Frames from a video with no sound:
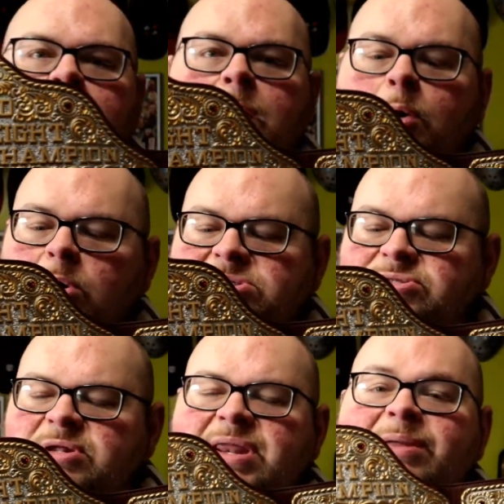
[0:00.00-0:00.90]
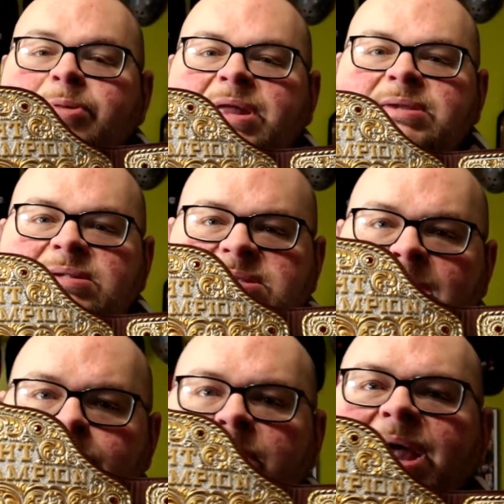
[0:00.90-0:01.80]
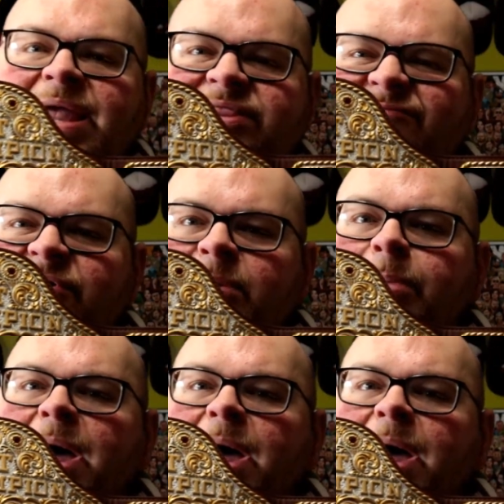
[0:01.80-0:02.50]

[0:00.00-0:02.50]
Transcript: Uh, of course, the nameplate does come blank at the very